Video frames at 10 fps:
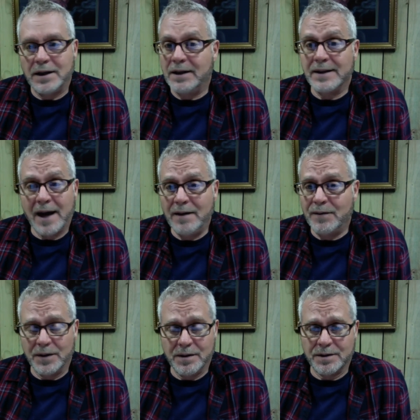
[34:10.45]
He died
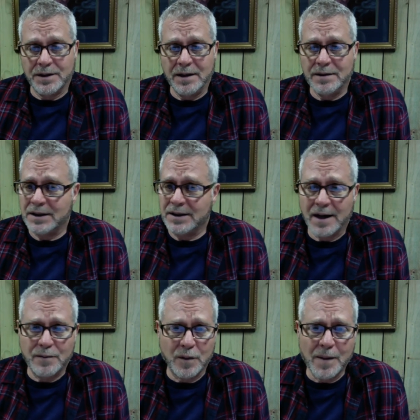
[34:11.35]
for your sins. He
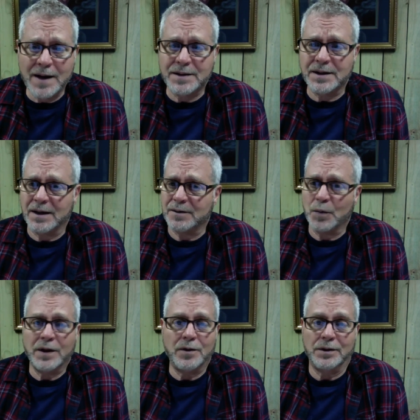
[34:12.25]
died for my sins.
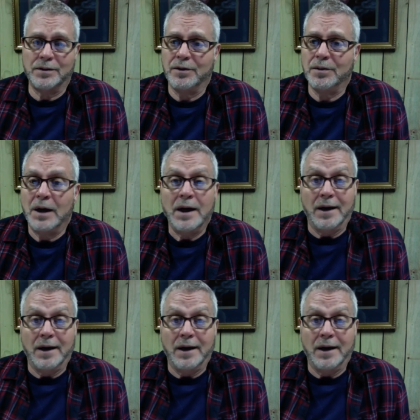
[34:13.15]
We couldn't do it.